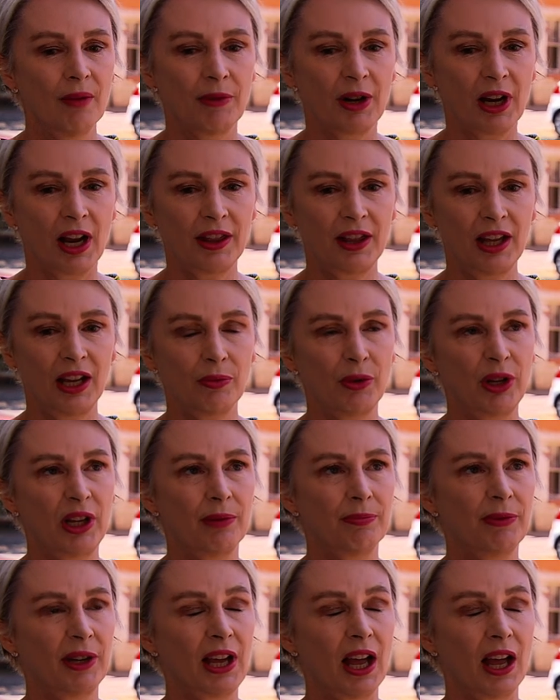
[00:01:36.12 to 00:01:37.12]
But I think we
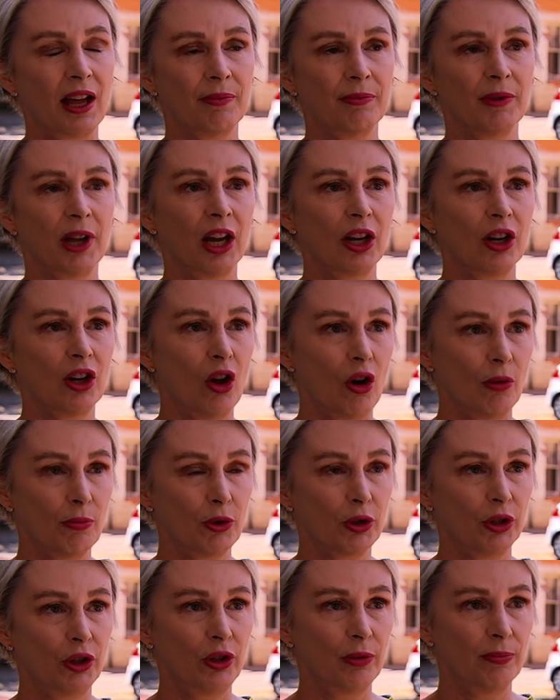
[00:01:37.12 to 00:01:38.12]
can become a lot
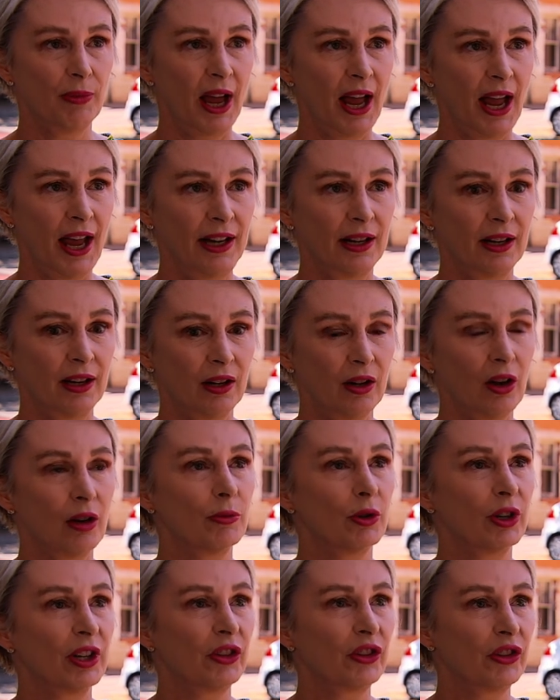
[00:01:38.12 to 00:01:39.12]
more humane and a lot
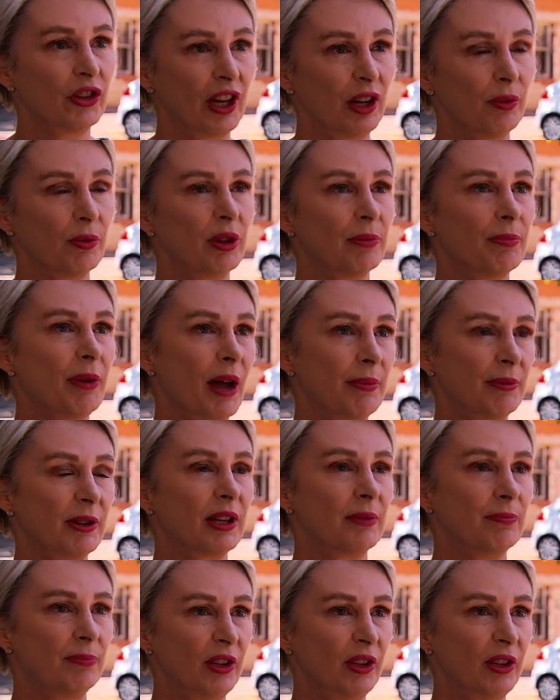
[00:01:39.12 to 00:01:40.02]
more in sync with the public and